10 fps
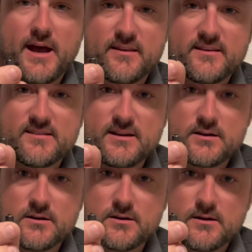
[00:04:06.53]
of the
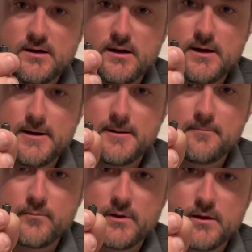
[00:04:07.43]
sinker
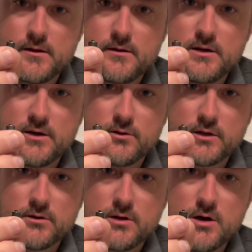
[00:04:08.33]
you know, a
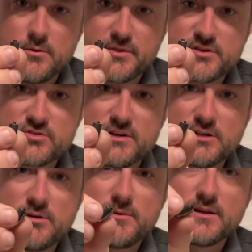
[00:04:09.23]
little long with the shrink
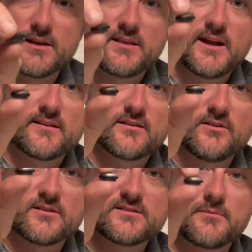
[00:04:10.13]
tubing like that, and it's gonna
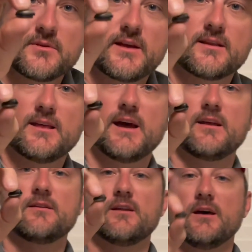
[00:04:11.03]
look something like that.
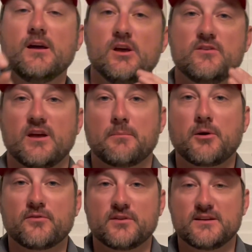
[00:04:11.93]
And you got a
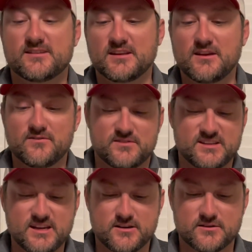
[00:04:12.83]
perfectly sleeved
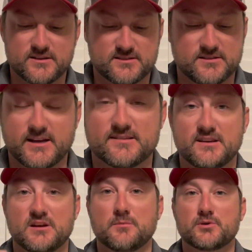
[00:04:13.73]
sinker that's, like I said,
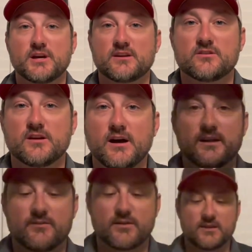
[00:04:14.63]
gonna protect your knot and
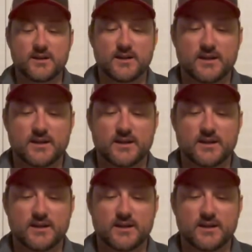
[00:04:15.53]
everything.